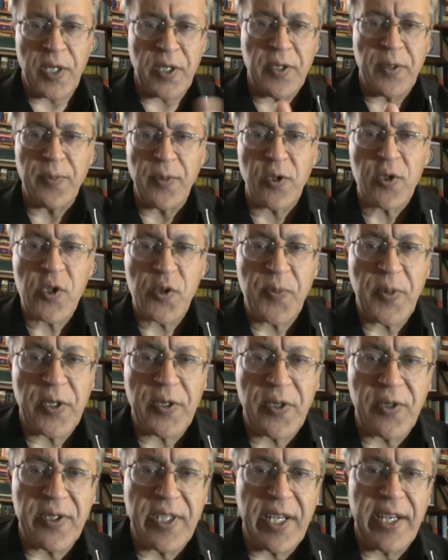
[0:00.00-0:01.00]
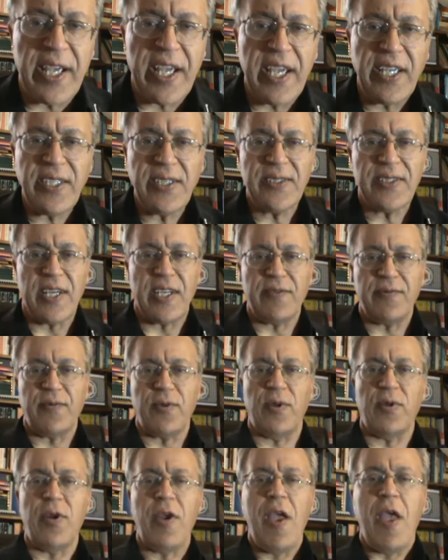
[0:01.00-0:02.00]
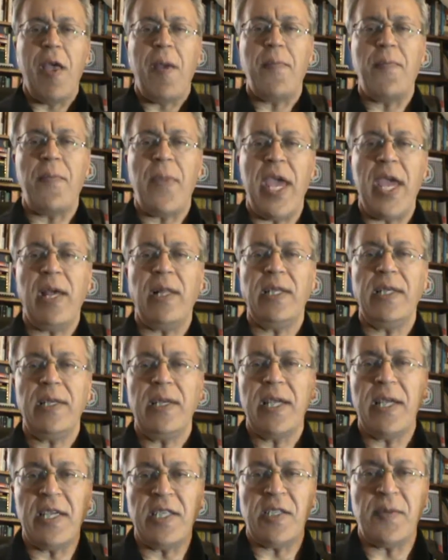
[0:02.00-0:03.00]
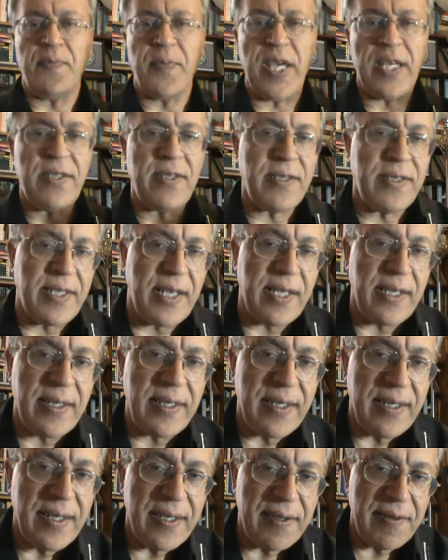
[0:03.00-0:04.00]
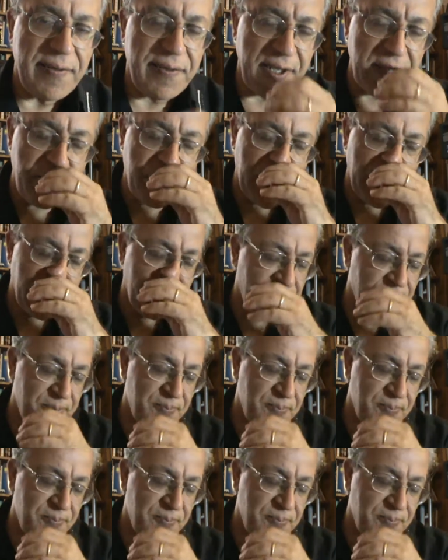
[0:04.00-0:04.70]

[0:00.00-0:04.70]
more superior than egg. Therefore, male is better than female.